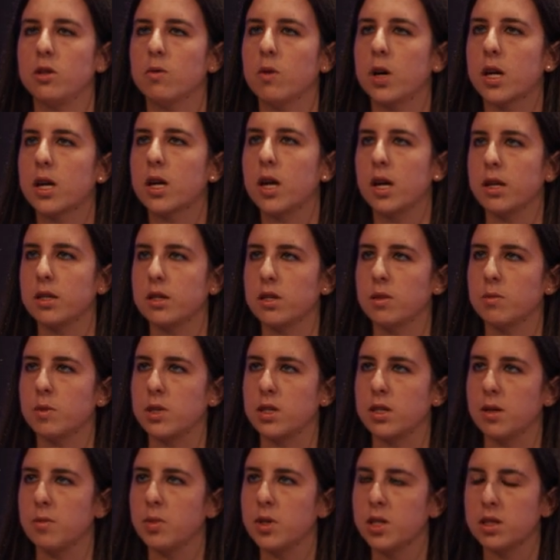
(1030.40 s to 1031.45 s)
you write custom
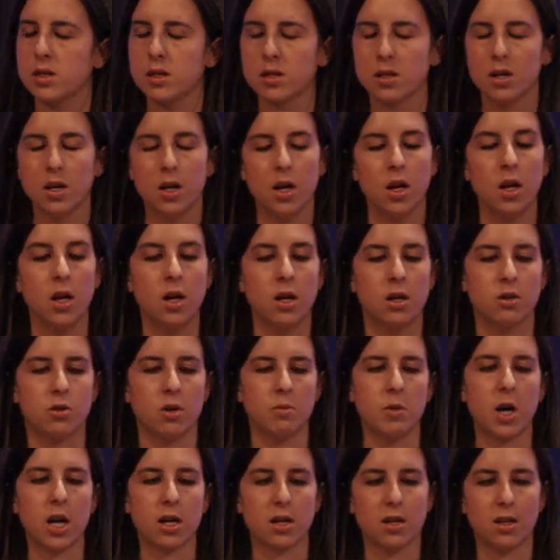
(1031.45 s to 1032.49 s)
snippets. So
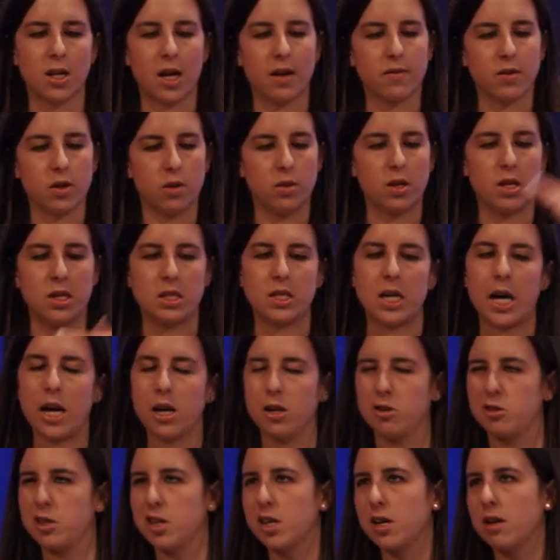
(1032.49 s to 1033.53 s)
I'm not going to live code the
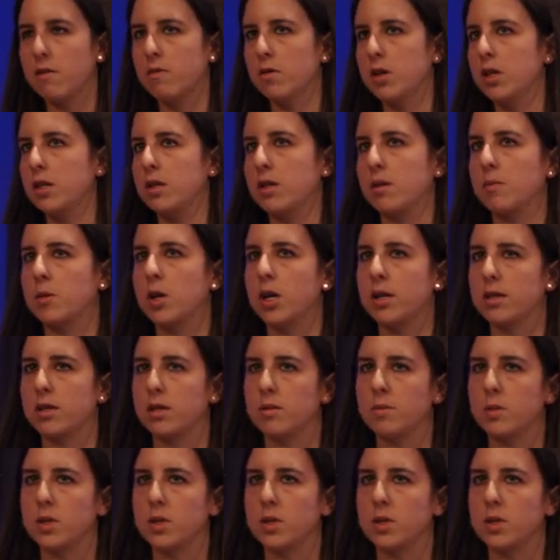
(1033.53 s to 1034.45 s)
entire thing. I've written some custom